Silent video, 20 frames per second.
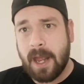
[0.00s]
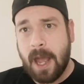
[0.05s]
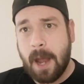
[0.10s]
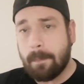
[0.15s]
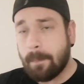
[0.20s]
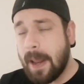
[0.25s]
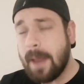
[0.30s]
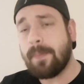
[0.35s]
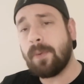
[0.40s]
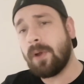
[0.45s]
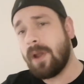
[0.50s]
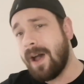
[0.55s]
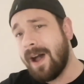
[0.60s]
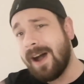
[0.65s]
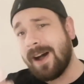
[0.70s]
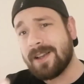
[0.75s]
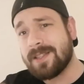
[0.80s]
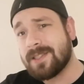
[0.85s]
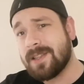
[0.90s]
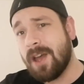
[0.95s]
And people like
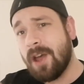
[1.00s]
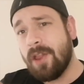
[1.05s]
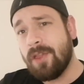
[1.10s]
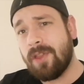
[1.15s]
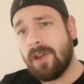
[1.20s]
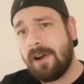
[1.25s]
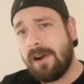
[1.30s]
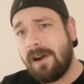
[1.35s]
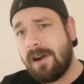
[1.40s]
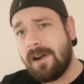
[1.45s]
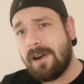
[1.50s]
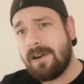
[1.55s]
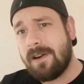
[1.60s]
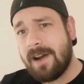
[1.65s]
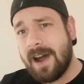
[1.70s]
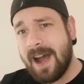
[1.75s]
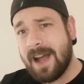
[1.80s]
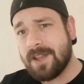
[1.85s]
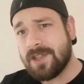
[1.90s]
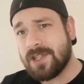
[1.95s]
us that
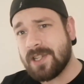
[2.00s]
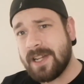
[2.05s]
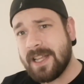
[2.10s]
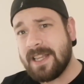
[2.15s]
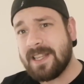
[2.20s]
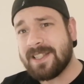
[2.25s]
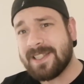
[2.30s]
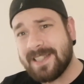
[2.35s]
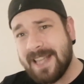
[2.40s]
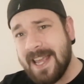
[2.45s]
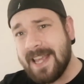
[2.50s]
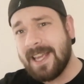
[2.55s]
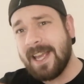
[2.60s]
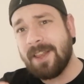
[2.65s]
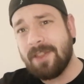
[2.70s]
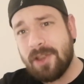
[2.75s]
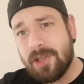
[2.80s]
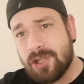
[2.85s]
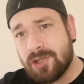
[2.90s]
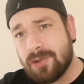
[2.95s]
are actually
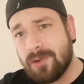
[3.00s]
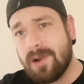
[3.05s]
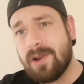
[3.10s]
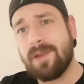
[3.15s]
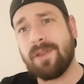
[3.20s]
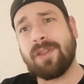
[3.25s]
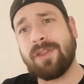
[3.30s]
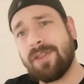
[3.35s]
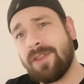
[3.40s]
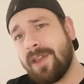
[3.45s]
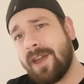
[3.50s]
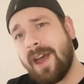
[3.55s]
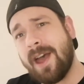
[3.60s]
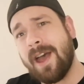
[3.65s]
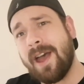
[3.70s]
seeking the truth uh,